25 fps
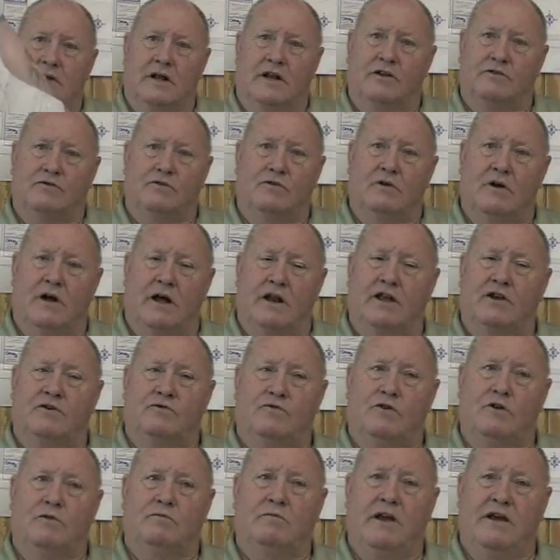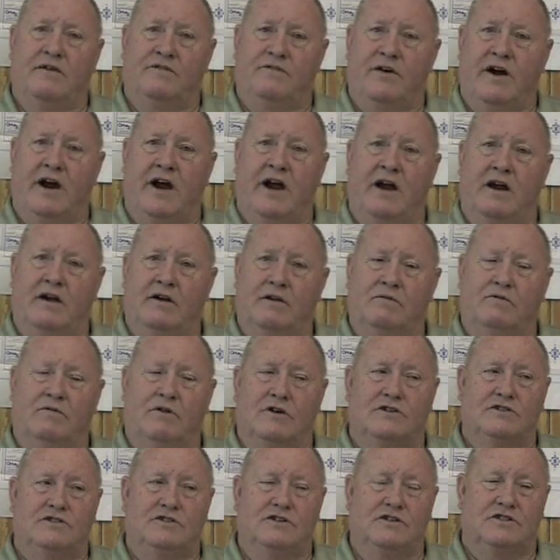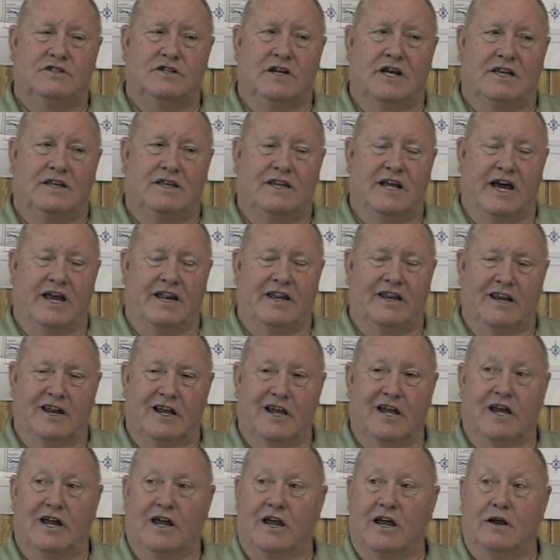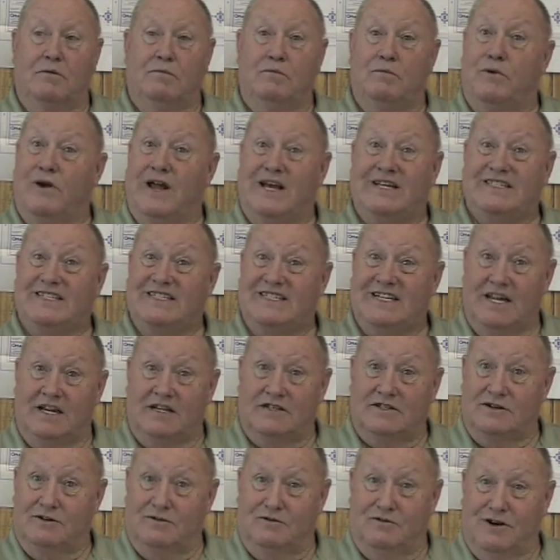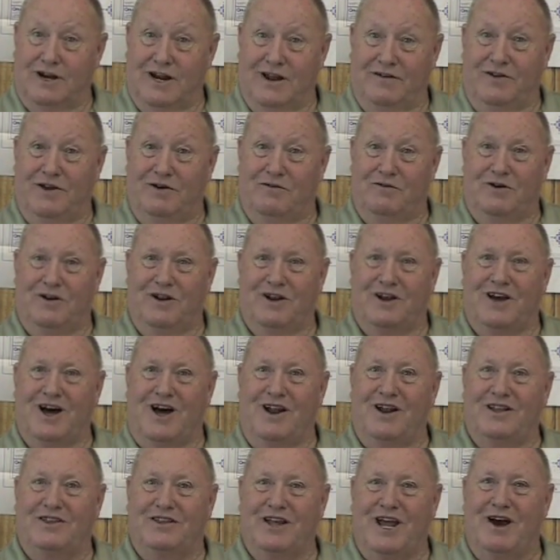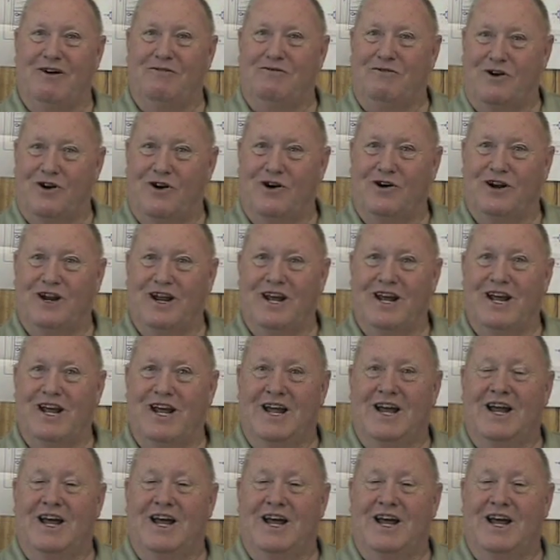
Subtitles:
I just want to be fair. Once you set that precedence, or whatever you want to call it, that word,